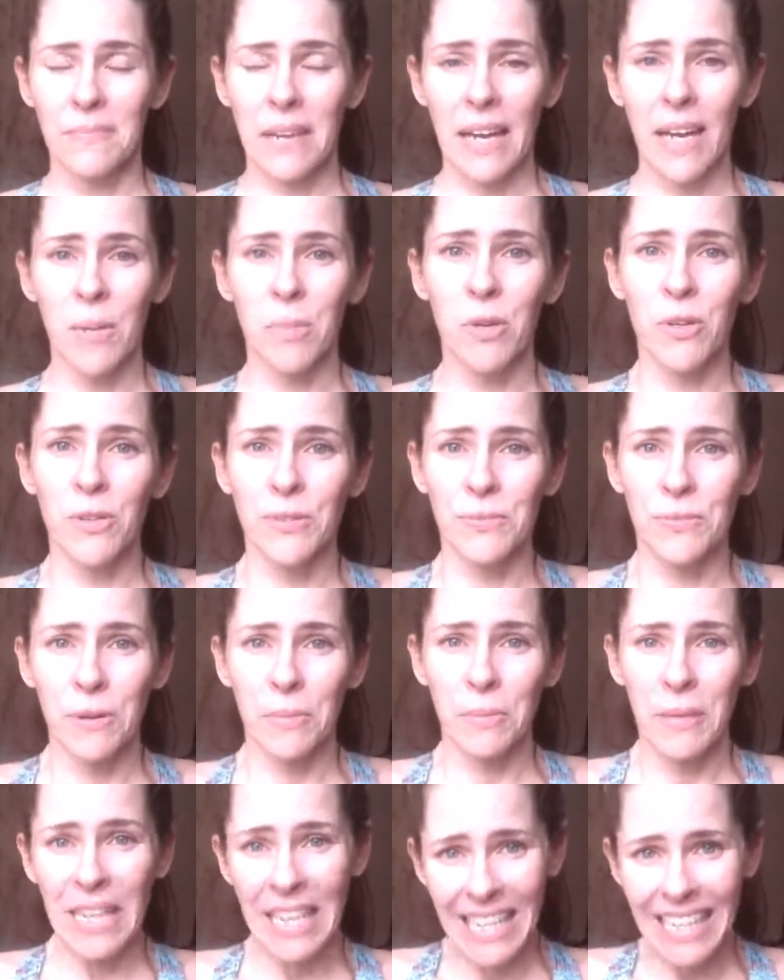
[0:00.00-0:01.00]
animals
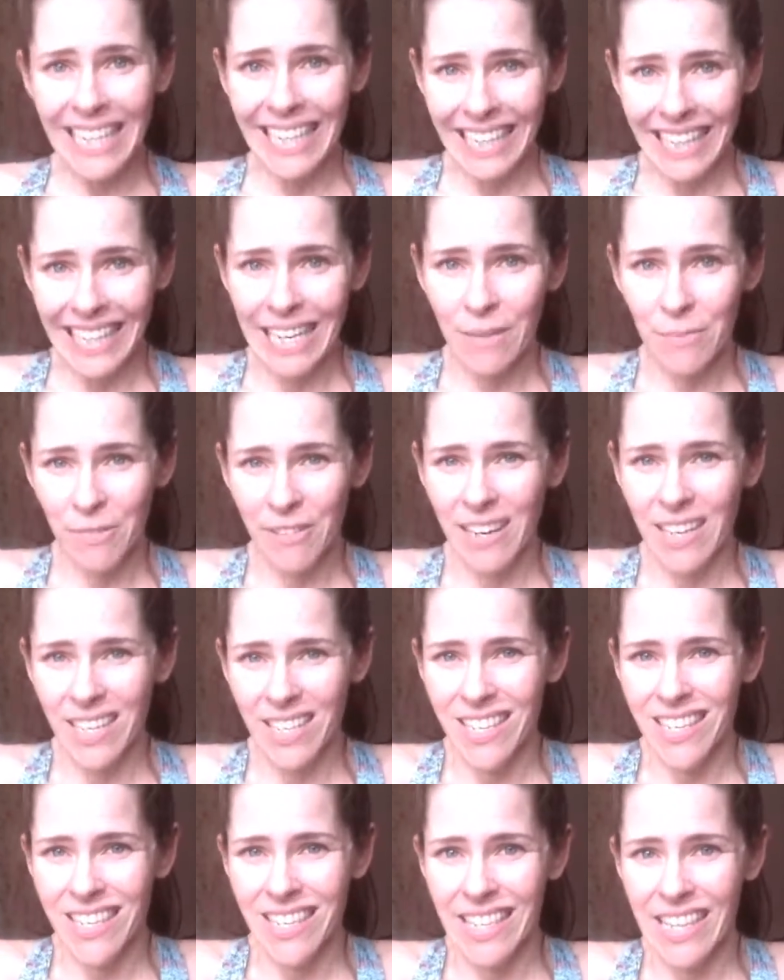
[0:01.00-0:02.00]
from eating them, right?
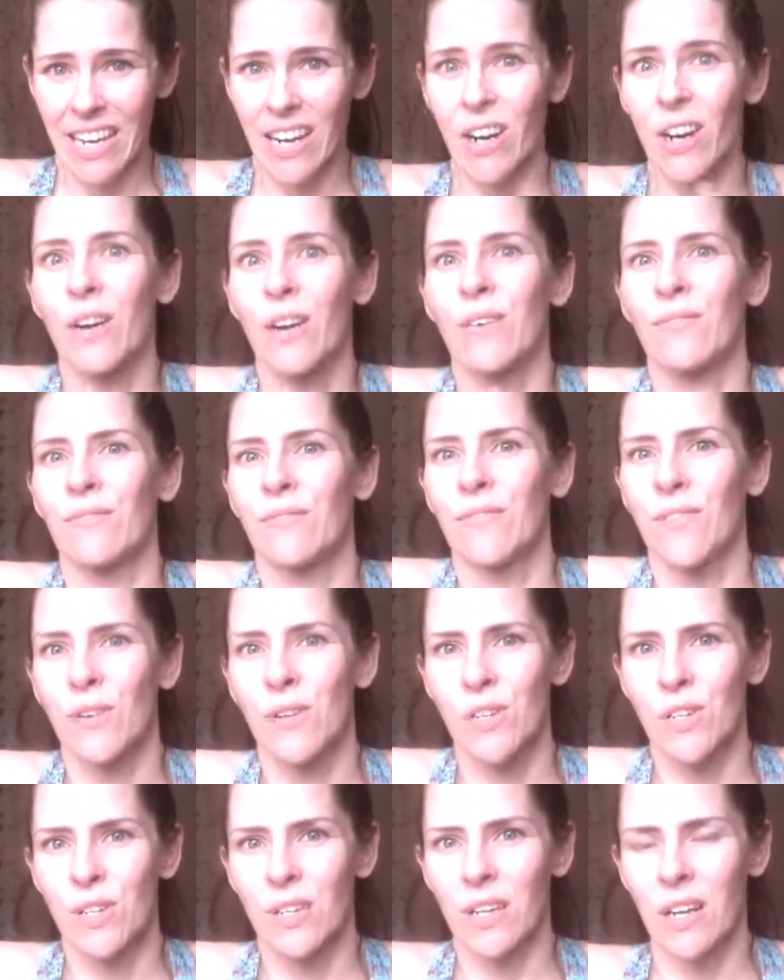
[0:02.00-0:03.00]
It's their
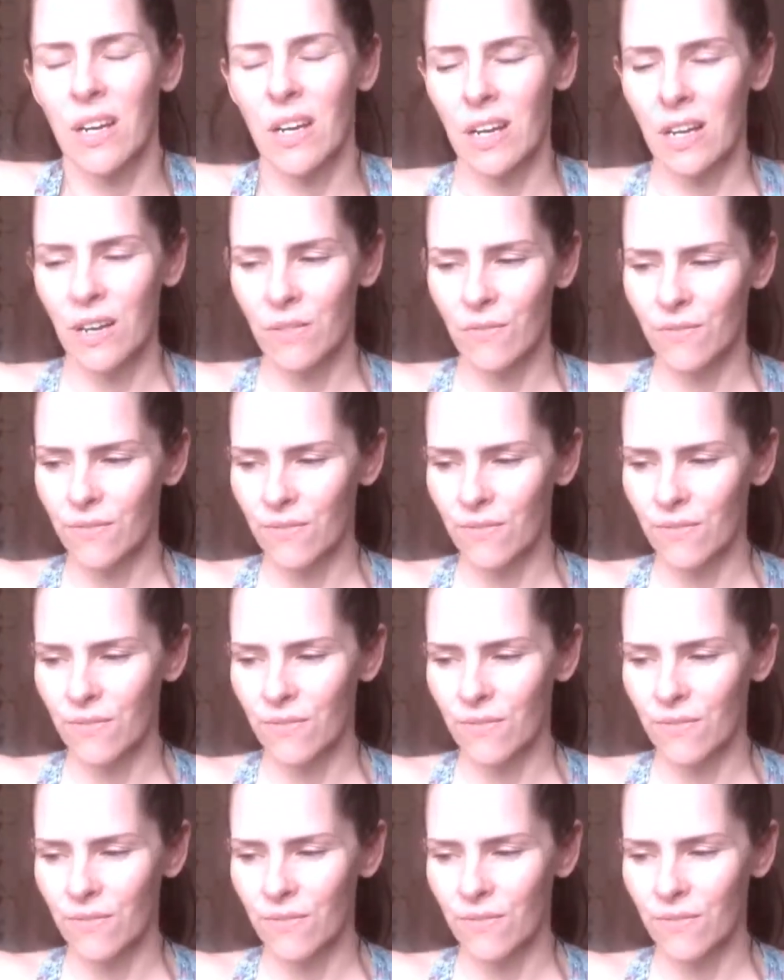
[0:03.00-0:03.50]
version of